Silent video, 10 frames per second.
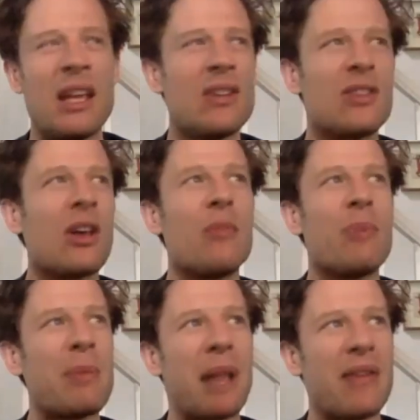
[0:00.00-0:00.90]
certain
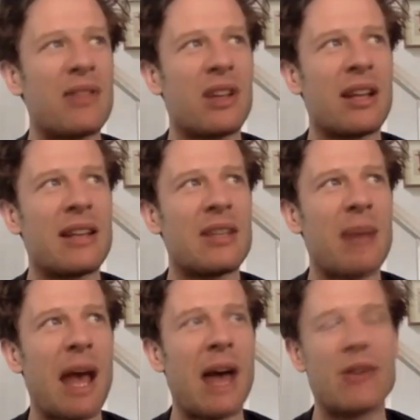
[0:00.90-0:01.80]
people have certain ideas
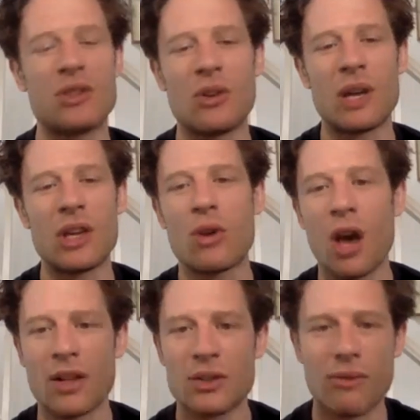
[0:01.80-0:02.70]
about how to do You
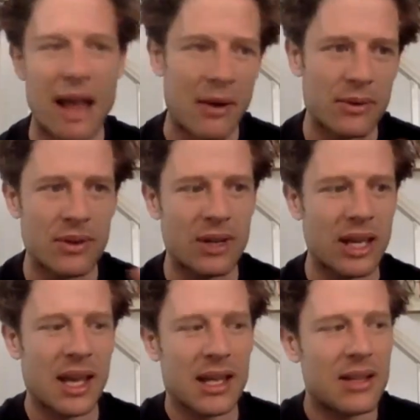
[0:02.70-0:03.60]
cut around the
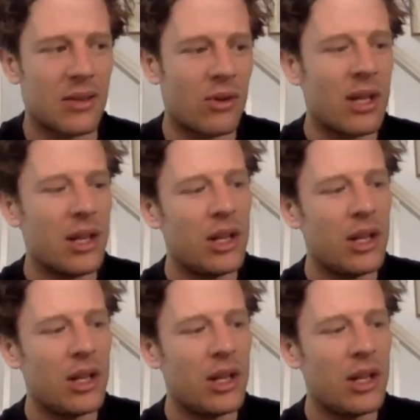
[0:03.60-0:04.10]
kid or,